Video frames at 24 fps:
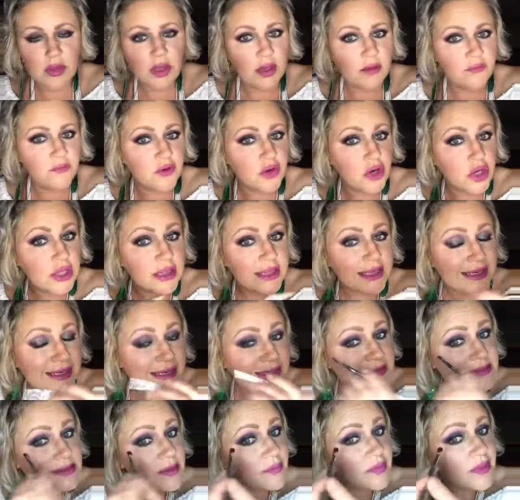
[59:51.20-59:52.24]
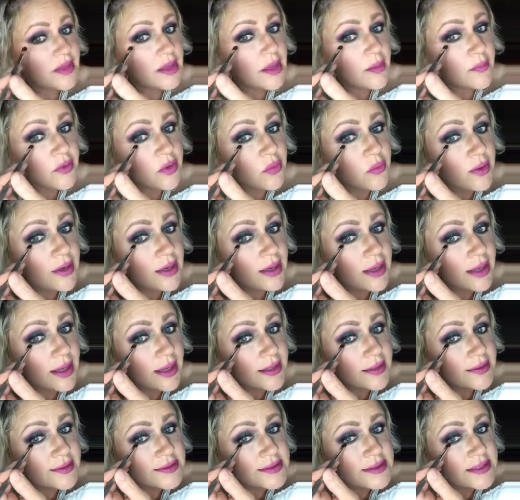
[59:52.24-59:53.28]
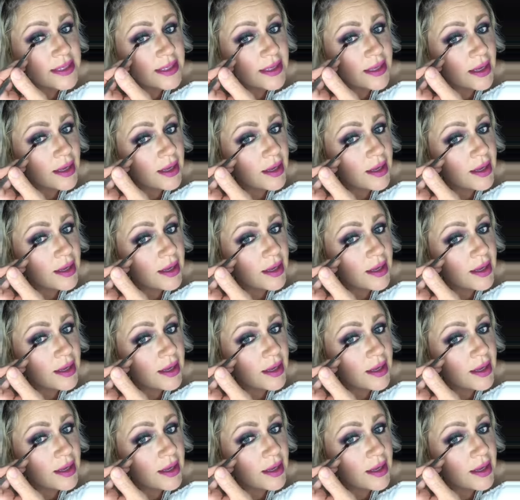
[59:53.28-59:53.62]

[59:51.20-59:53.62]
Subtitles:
if you're cleaning something up, you want to kind of dig